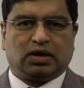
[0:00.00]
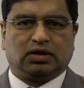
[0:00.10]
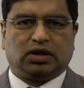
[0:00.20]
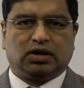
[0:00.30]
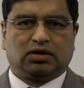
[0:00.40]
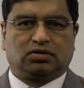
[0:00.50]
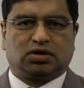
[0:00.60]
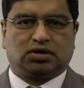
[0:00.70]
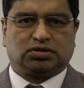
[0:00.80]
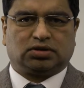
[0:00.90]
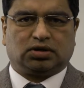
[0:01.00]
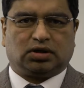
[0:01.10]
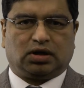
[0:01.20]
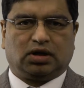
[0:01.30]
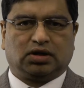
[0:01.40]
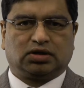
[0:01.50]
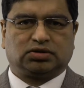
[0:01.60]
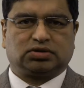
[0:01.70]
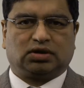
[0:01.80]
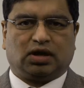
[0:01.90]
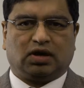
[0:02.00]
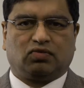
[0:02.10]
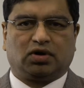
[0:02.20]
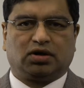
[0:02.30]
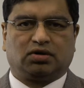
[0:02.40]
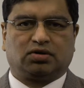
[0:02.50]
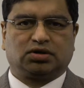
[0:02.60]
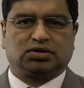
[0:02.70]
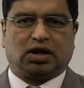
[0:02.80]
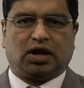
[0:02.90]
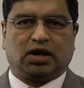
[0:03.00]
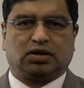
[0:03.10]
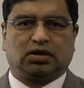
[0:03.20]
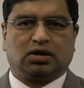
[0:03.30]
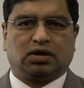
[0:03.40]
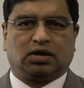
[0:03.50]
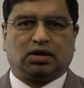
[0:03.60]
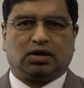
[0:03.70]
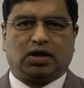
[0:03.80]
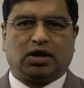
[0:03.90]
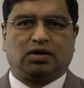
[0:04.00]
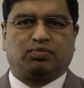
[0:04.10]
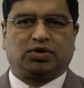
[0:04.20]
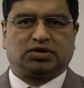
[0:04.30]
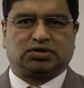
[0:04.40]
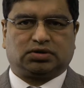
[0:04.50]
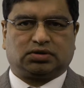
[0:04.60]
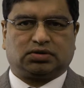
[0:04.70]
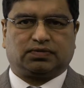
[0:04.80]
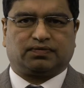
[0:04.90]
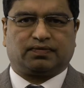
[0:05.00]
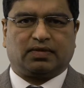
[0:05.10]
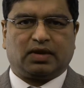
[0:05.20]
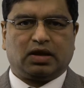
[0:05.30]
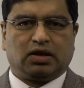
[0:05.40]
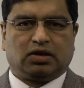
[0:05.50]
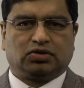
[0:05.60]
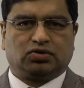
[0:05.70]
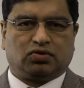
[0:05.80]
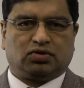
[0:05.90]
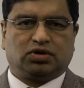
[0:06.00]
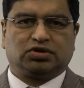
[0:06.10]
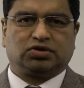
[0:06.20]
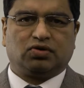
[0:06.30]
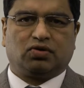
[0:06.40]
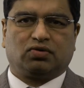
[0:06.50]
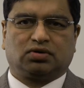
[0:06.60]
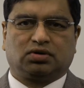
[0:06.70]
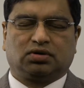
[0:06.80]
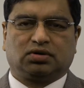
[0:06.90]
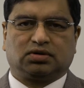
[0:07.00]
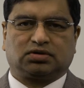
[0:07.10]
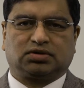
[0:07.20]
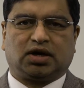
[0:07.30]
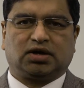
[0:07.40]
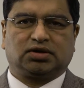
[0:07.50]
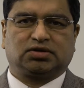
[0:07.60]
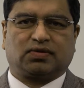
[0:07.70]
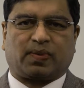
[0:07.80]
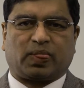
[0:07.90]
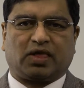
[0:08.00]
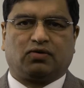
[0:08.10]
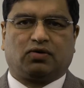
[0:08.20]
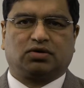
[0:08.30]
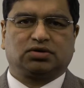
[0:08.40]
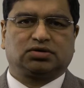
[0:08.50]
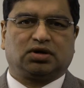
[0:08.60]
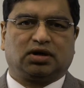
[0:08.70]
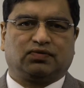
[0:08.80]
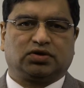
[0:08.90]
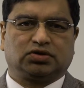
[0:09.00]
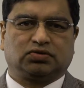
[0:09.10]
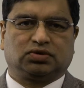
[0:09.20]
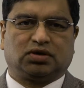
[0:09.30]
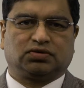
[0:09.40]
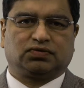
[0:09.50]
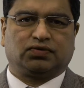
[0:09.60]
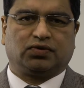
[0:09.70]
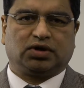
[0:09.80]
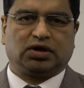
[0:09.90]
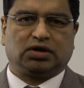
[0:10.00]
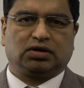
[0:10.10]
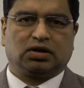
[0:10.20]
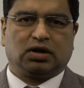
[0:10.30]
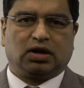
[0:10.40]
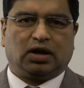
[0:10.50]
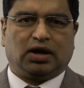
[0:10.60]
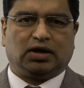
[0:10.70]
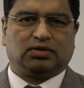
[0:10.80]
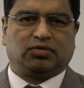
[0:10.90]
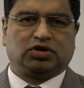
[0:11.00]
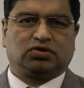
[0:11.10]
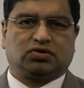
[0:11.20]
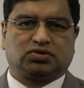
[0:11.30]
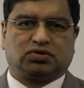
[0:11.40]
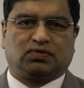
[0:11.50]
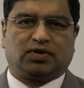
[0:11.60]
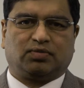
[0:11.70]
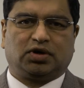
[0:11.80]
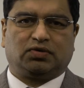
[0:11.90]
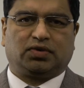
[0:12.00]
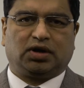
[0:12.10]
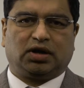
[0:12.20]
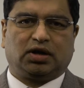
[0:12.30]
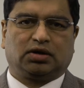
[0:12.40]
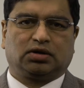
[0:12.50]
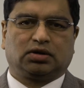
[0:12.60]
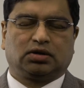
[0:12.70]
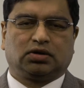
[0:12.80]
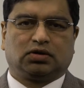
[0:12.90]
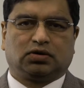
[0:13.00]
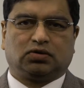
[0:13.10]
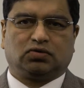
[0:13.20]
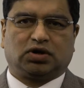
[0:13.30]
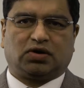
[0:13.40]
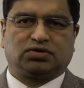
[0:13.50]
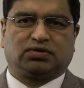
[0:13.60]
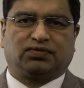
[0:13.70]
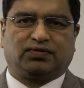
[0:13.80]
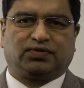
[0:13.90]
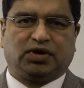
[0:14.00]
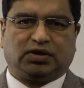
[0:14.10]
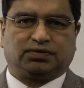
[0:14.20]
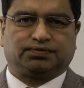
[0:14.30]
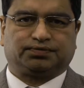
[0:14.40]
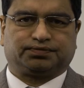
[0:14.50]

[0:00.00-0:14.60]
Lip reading: The interest is annual interest at 9%. So this note starts on August 31st, 2014 and matures on February 28, 2015.